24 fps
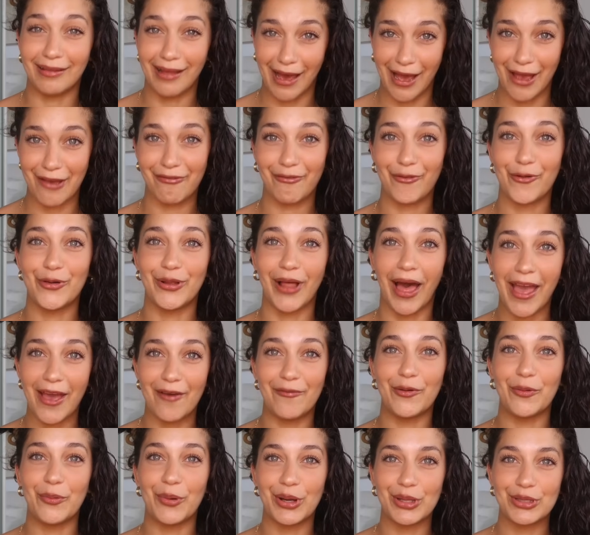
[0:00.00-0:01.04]
life all I
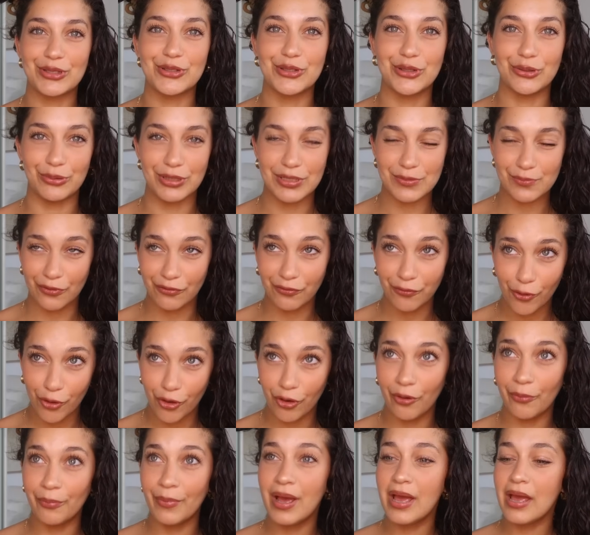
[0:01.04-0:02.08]
ever wanted to do was
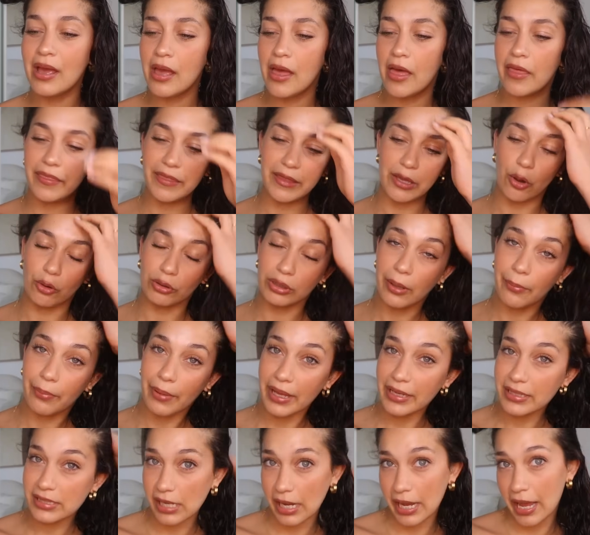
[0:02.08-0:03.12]
perform the only
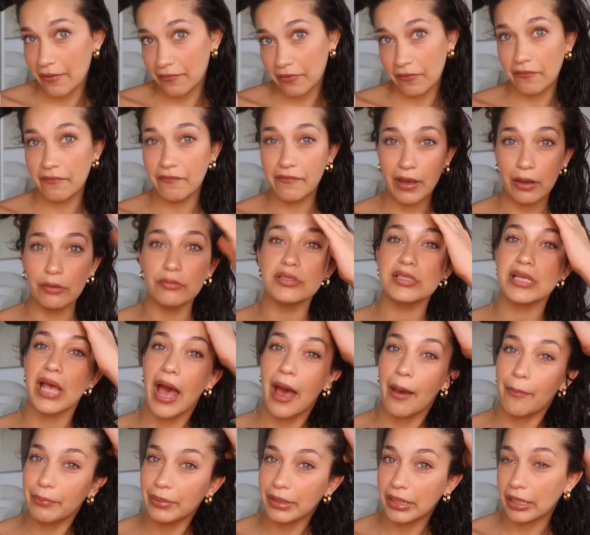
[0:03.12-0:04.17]
place I ever felt
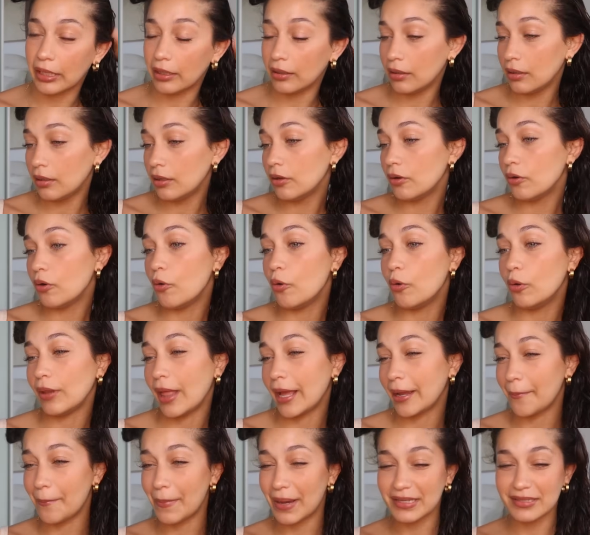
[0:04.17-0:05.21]
happy or
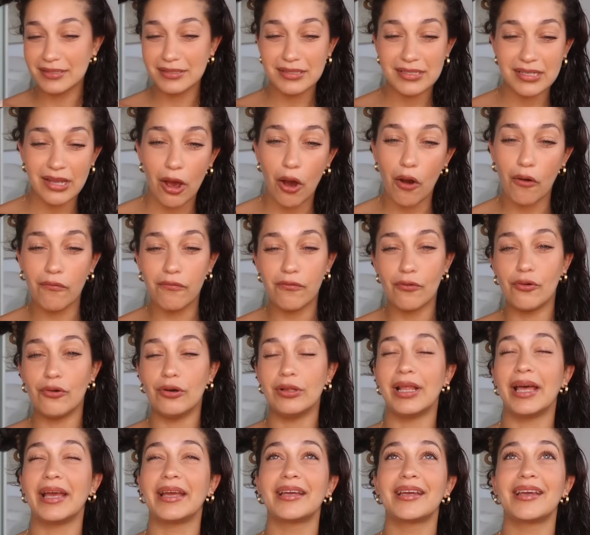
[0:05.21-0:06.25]
like myself or
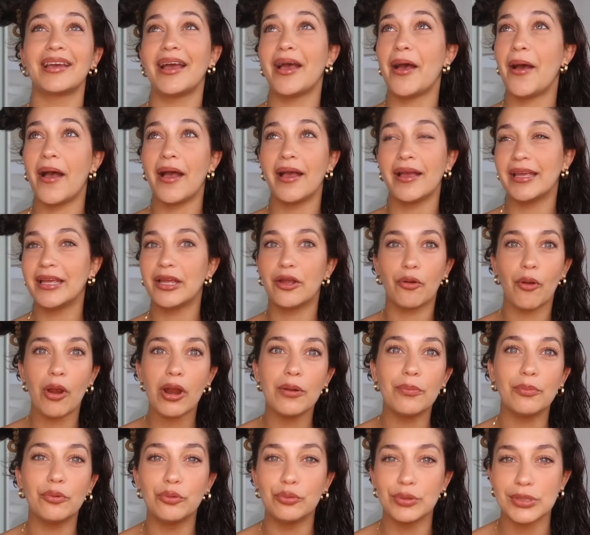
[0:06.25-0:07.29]
like
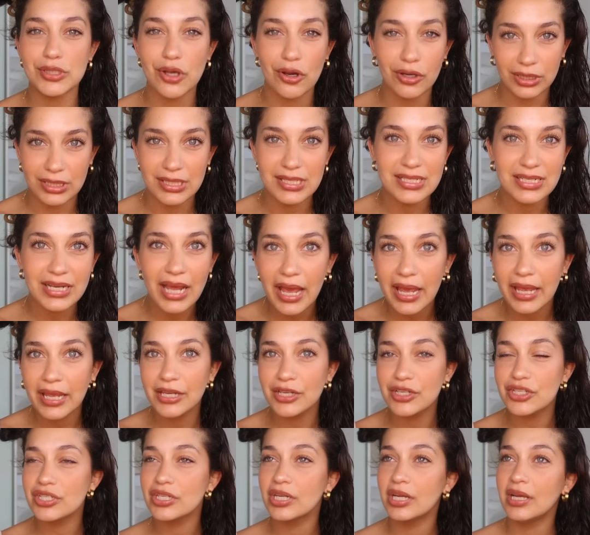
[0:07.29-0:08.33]
incredible was on
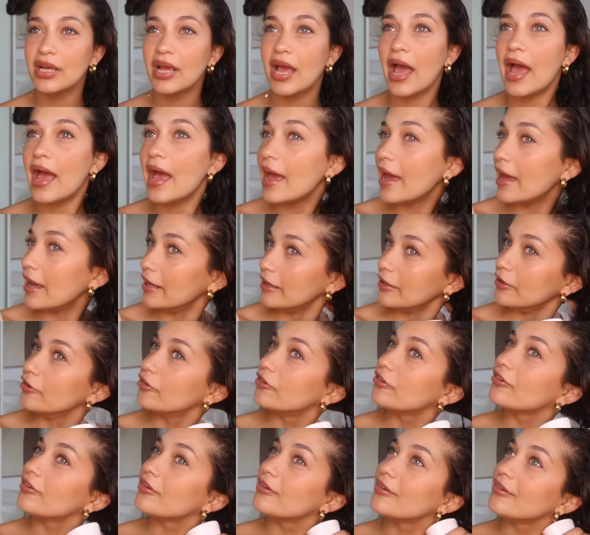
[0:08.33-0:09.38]
stage and
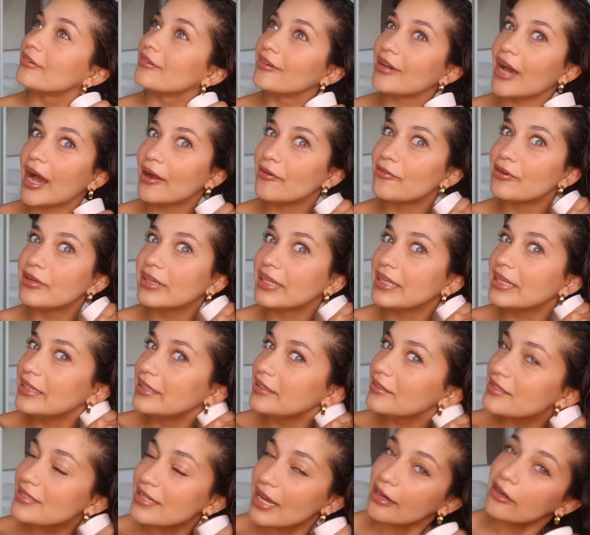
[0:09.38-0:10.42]
I
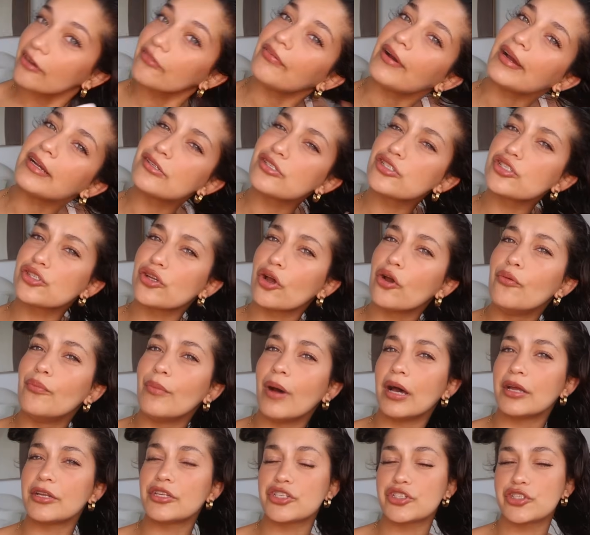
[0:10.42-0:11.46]
really sacrificed so
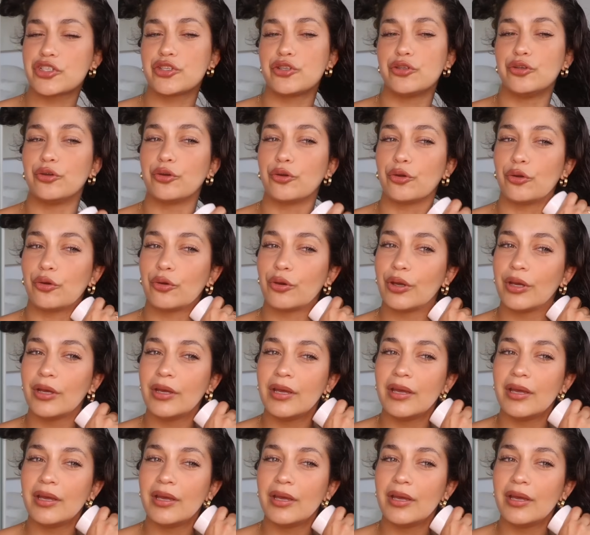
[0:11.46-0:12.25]
much to